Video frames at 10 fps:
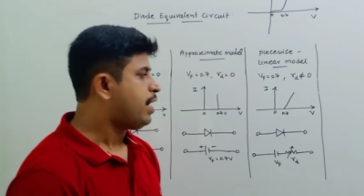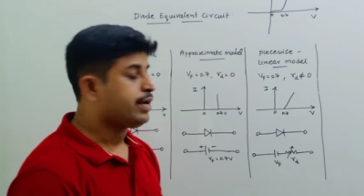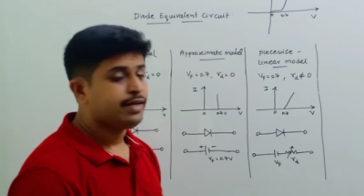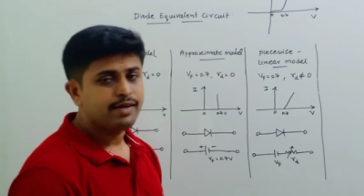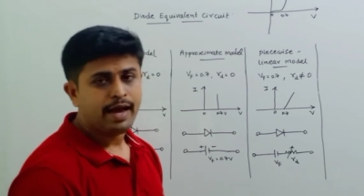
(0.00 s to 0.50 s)

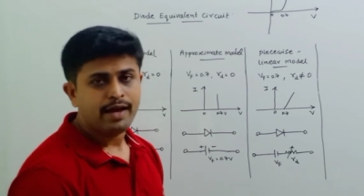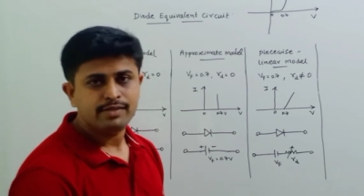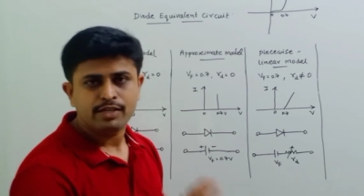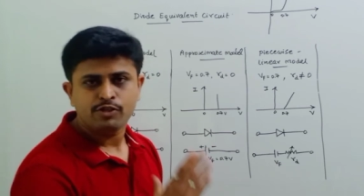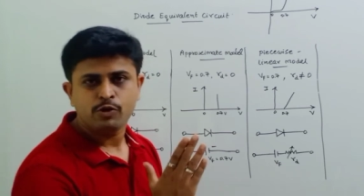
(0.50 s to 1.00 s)
and it
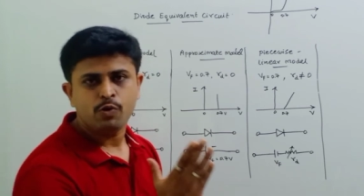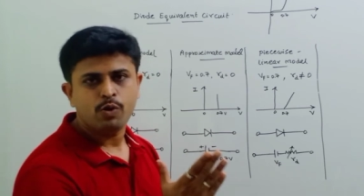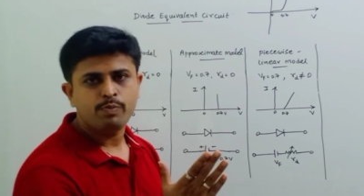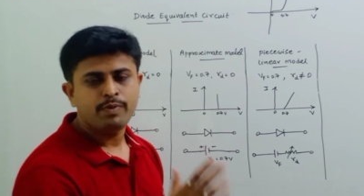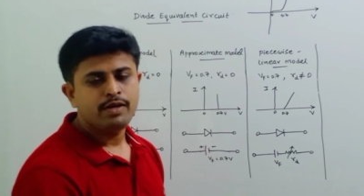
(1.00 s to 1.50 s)
has a
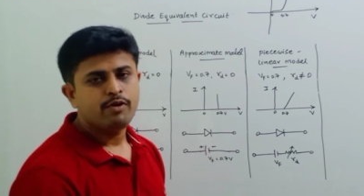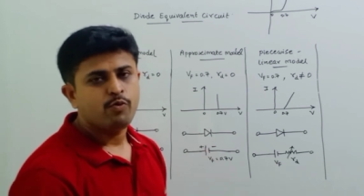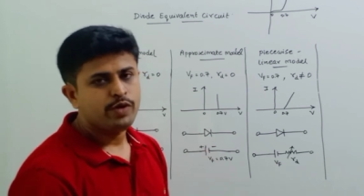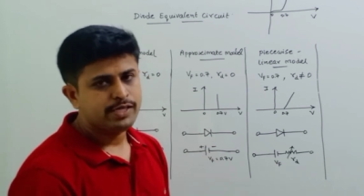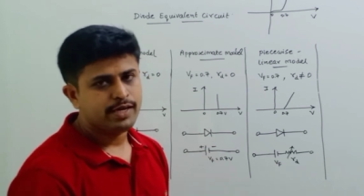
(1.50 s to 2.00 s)
slope
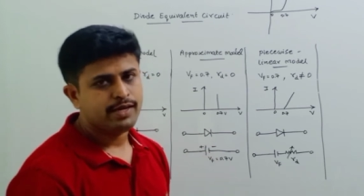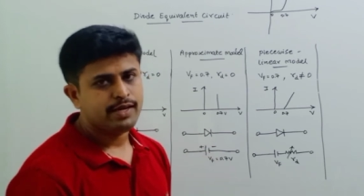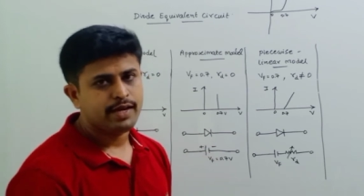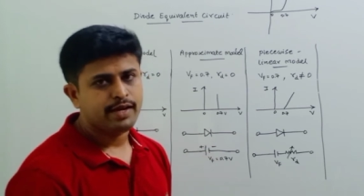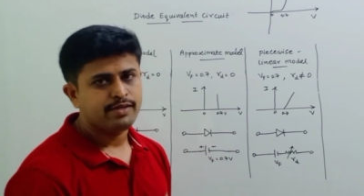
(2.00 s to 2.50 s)
which
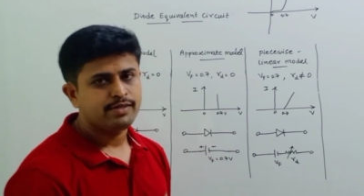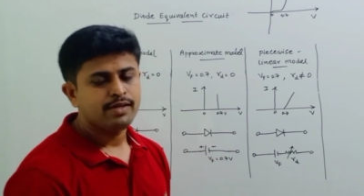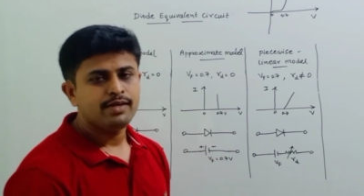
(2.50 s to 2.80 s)
indicates